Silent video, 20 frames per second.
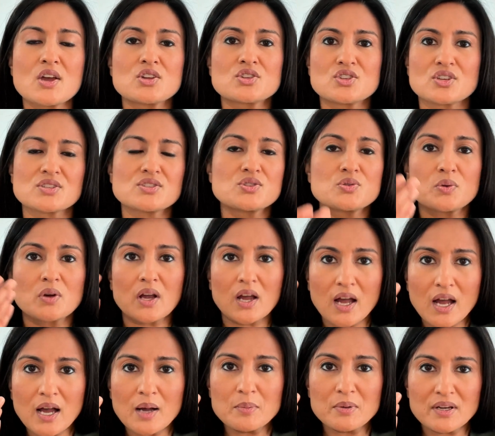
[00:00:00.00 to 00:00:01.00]
just to
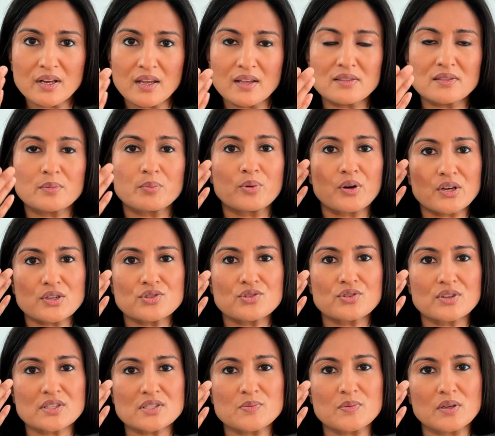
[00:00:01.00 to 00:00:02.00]
accommodate the pressure
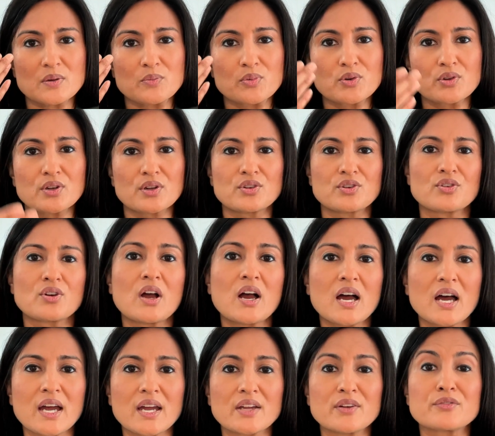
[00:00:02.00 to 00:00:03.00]
that's being put on your
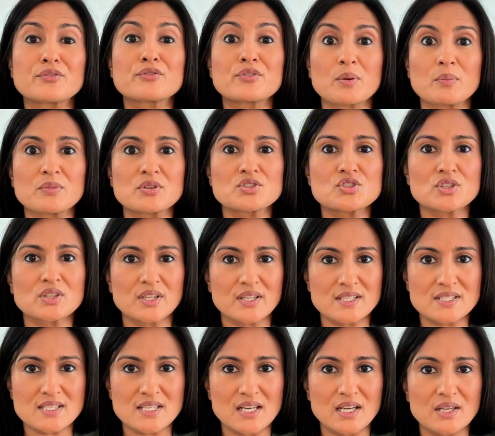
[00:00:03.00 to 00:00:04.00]
eye from the
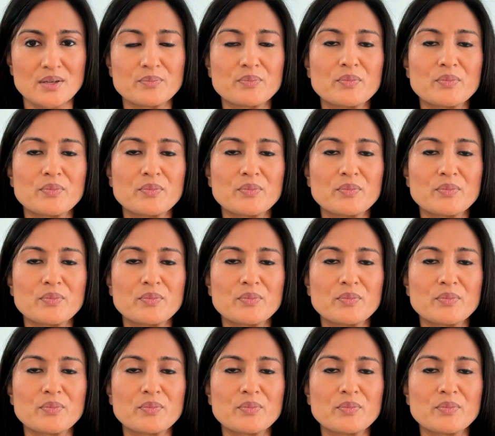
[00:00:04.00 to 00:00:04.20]
chalazion.